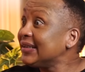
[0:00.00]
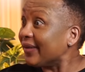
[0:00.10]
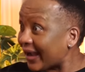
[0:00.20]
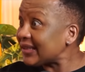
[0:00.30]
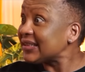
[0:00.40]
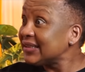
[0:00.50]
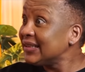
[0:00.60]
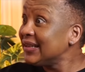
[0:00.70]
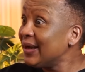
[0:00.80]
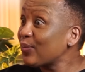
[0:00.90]
Right?
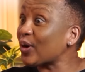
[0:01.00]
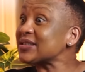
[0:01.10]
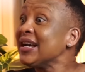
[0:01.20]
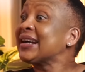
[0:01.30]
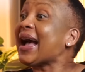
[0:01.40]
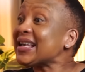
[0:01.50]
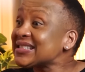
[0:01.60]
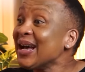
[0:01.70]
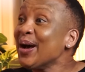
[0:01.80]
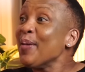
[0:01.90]
Because,
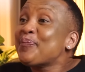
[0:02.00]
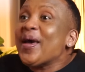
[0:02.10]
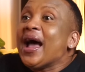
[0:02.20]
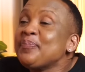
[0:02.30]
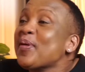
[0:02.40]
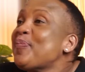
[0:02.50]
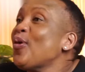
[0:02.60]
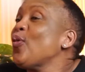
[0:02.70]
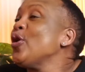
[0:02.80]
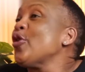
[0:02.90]
guys, and people
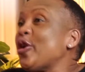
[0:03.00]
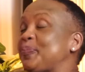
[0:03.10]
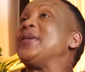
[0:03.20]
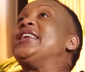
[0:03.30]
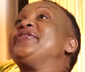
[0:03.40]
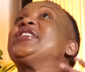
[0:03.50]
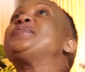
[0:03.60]
will not believe it